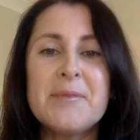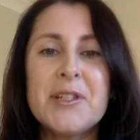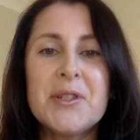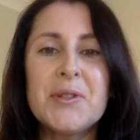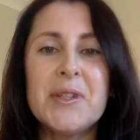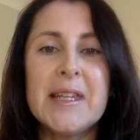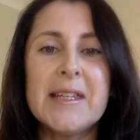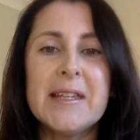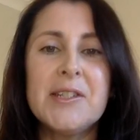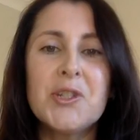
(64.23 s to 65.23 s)

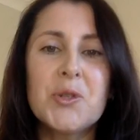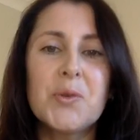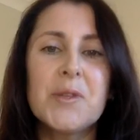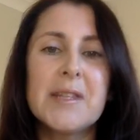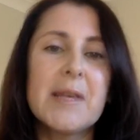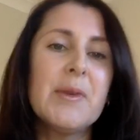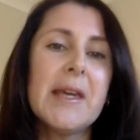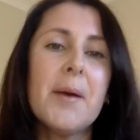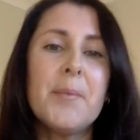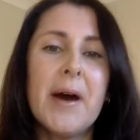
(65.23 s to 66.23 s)
to ensure that they
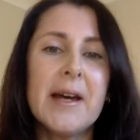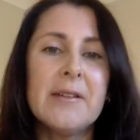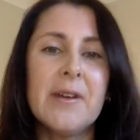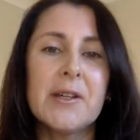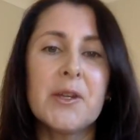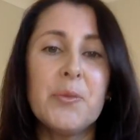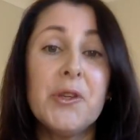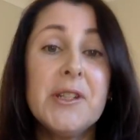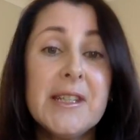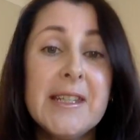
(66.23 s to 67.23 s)
become part of our
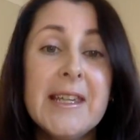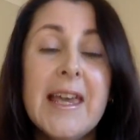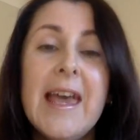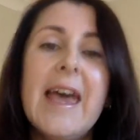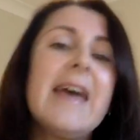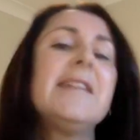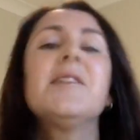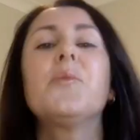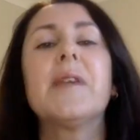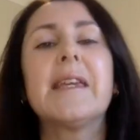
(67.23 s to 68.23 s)
community and
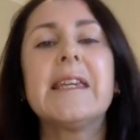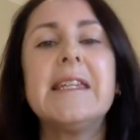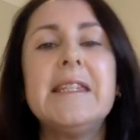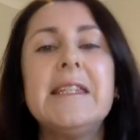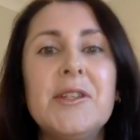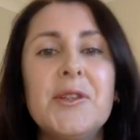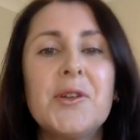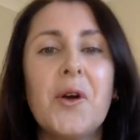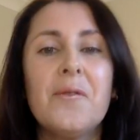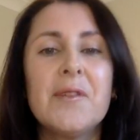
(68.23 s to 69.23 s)
that we can continue the
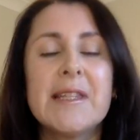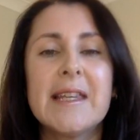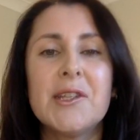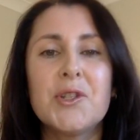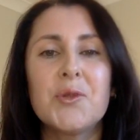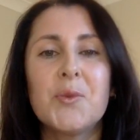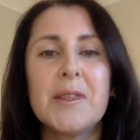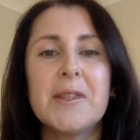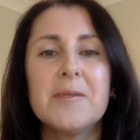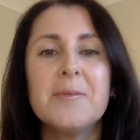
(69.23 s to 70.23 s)
conversation
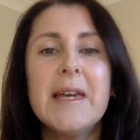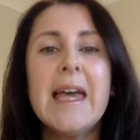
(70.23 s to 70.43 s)
with them.